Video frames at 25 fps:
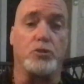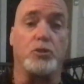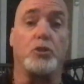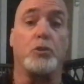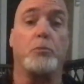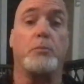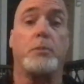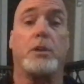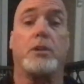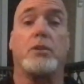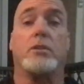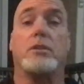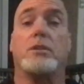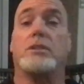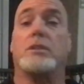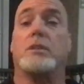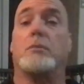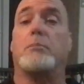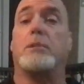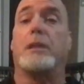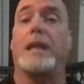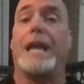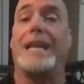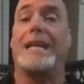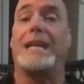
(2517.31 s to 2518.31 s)
Jupiter is the
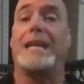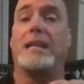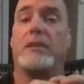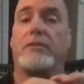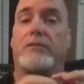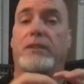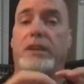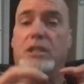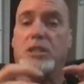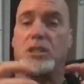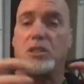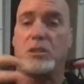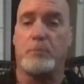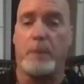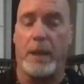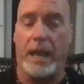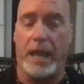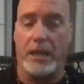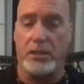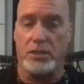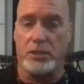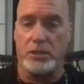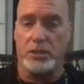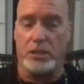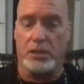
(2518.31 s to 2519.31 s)
planet of
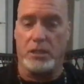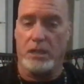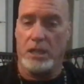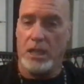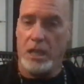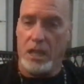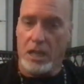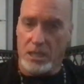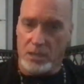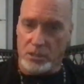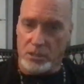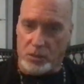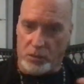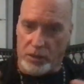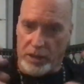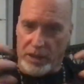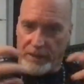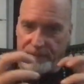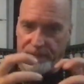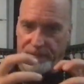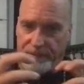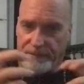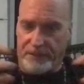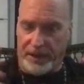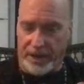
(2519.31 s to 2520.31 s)
expansion. So they
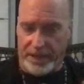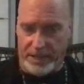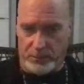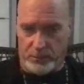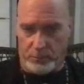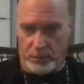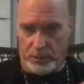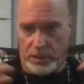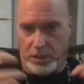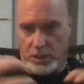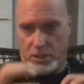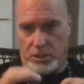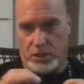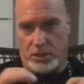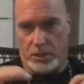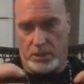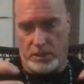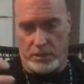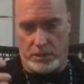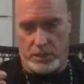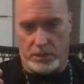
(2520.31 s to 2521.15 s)
fight with each other.